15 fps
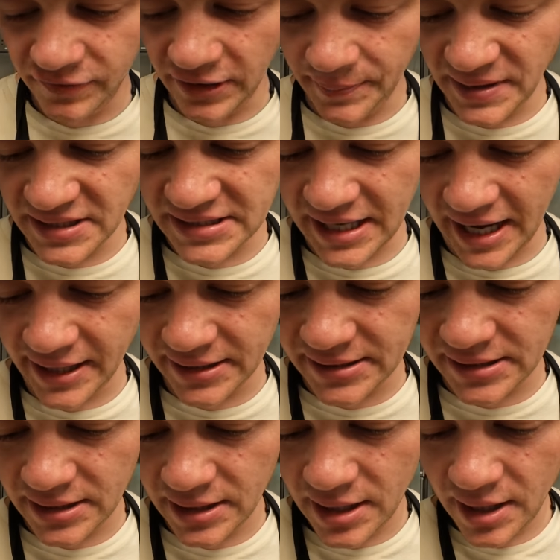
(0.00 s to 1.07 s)
flip his
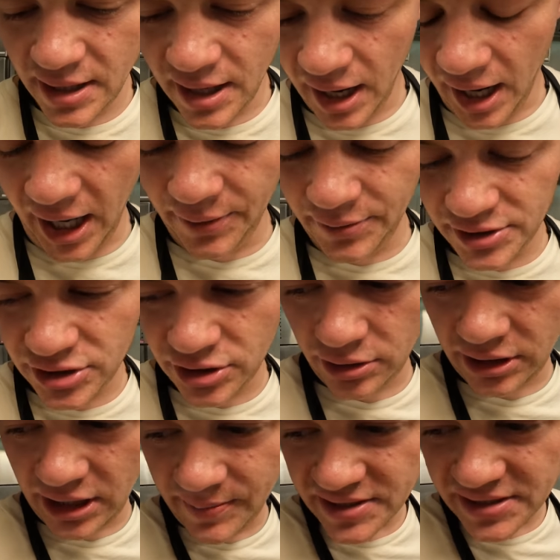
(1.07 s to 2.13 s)
steaks. I was
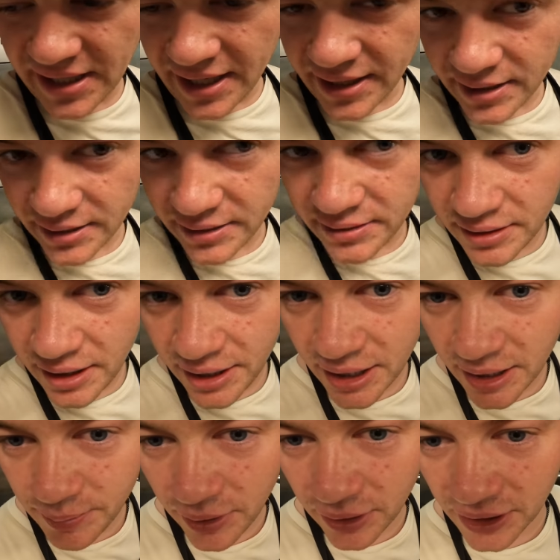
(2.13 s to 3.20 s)
sorely mistaken,
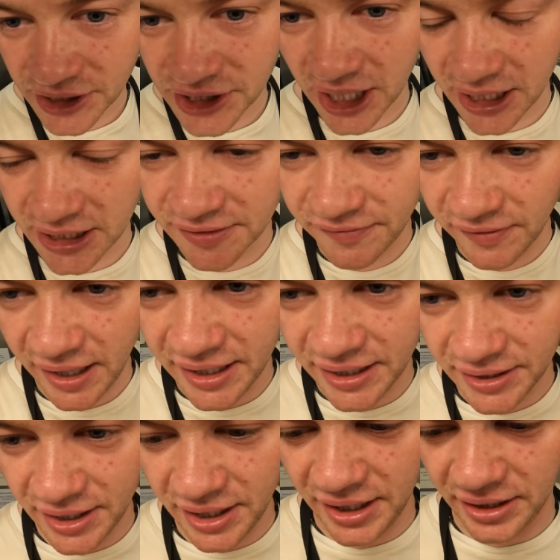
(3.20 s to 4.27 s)
and I apologise for
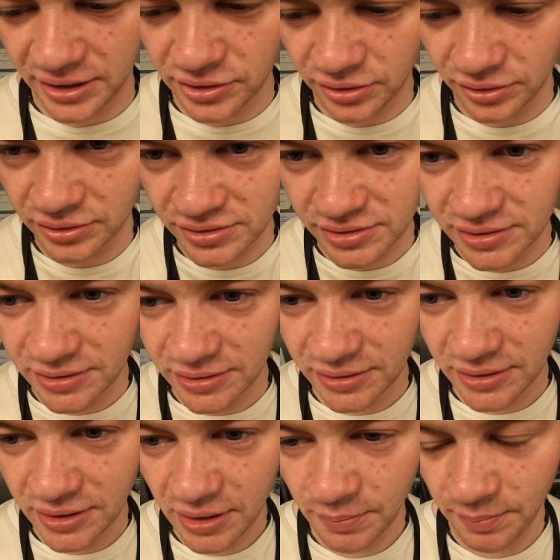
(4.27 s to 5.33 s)
any of the hurt caused
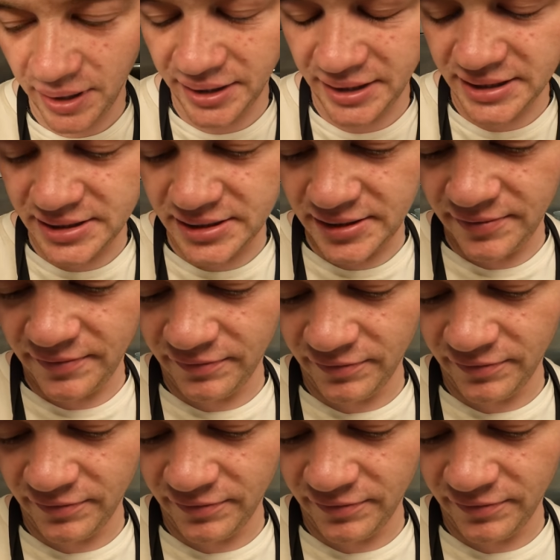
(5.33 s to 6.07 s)
by this